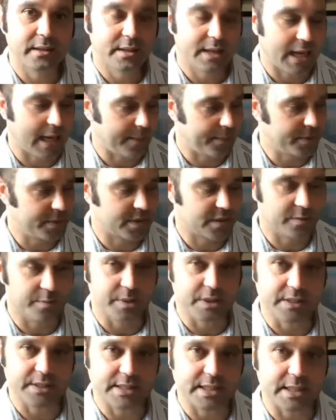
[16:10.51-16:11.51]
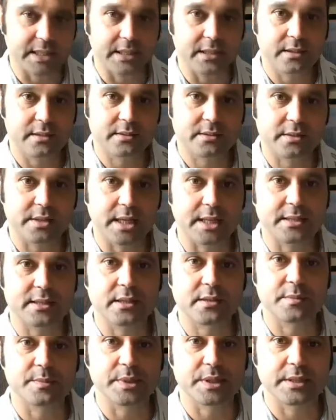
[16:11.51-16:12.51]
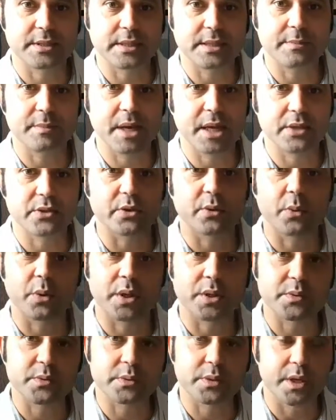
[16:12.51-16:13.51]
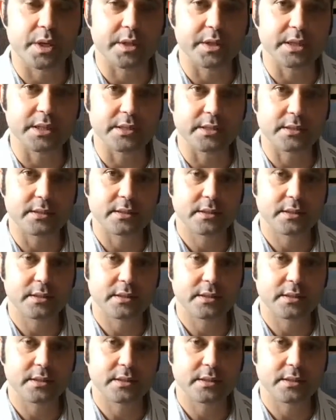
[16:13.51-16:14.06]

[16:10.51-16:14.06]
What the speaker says: happens to be C, so that tells me C major works with all these